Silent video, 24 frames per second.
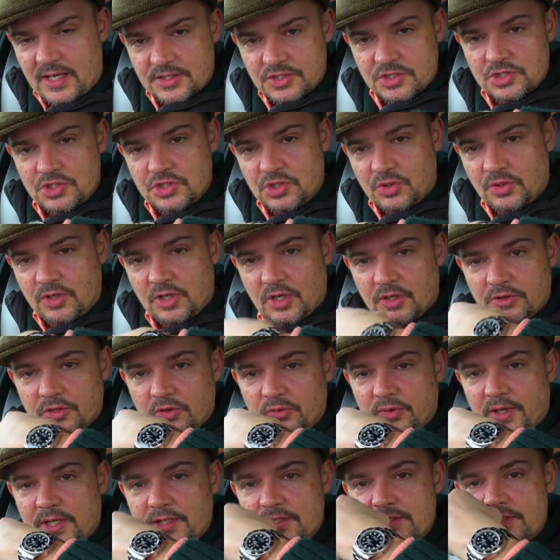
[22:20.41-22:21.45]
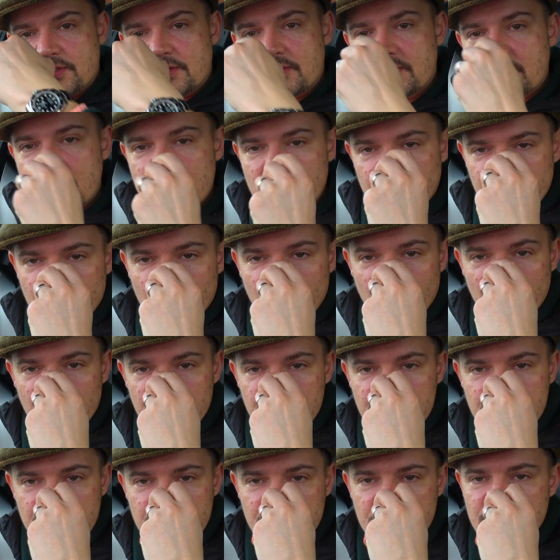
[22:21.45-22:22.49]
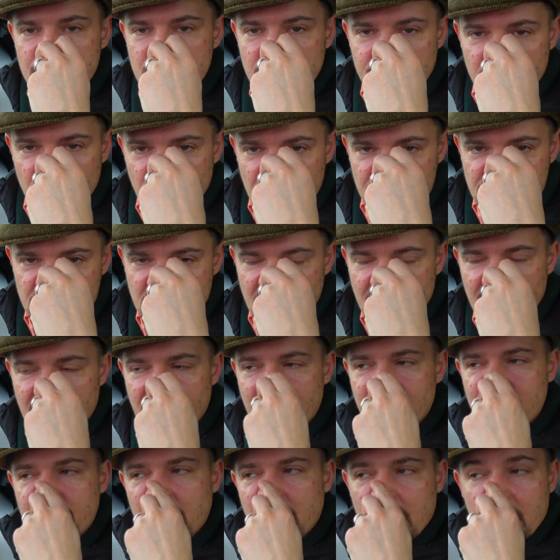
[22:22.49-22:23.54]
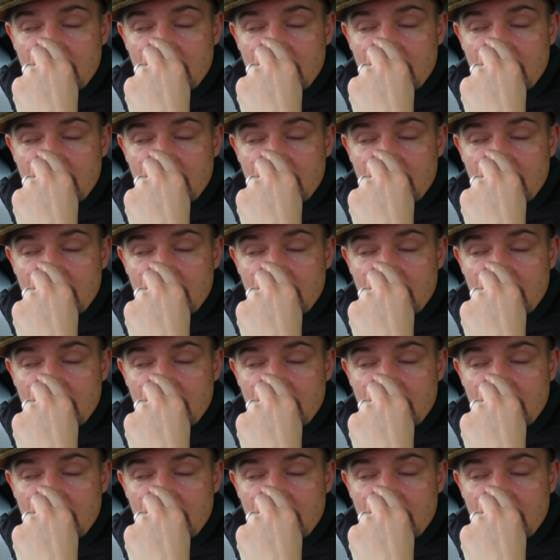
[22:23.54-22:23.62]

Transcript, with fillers: nice and chunky on the wrist. Super watch, super watch to have.